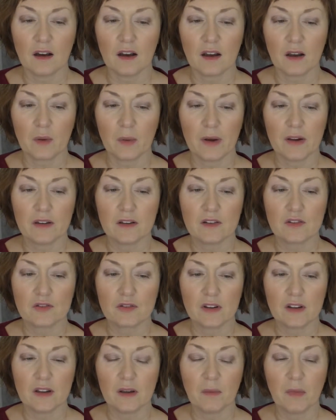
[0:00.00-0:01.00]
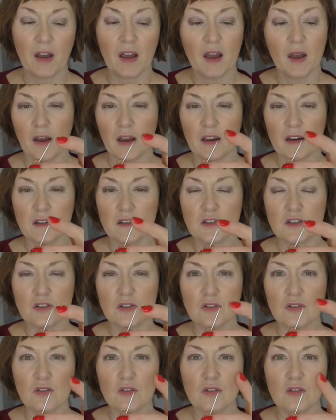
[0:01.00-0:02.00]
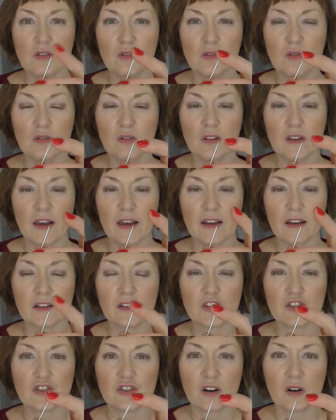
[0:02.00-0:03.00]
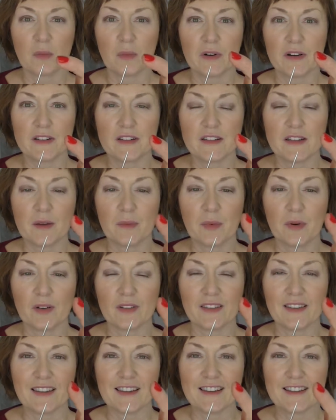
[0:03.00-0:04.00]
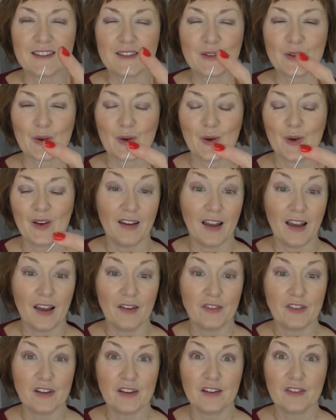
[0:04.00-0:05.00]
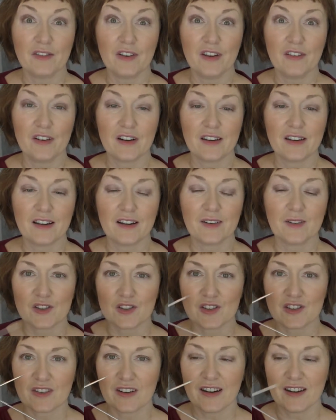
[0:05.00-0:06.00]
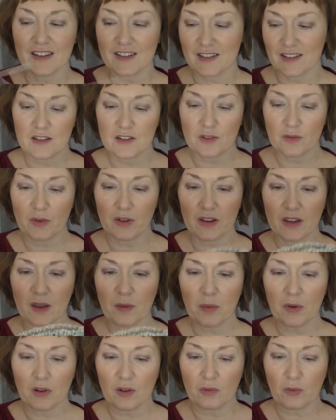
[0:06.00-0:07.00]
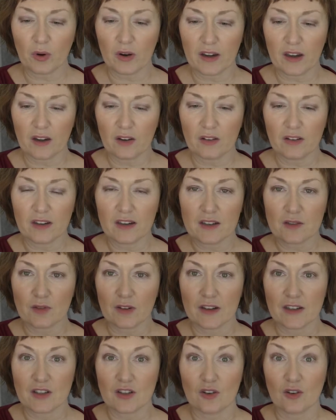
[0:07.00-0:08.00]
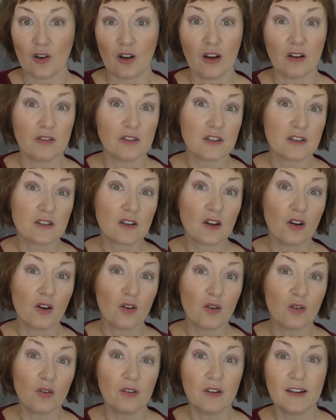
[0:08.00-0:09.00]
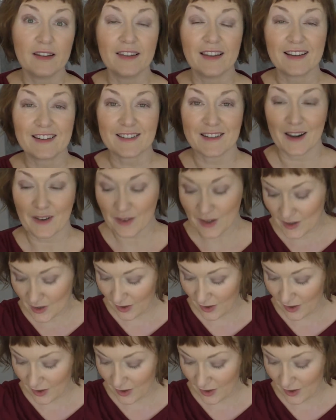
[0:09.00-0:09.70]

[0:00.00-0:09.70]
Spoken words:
I quite enjoy them. I do like the sharper tip on these, so I have another favorite now, which is great. So we'll keep on working on these. We'll let you know how these go next time we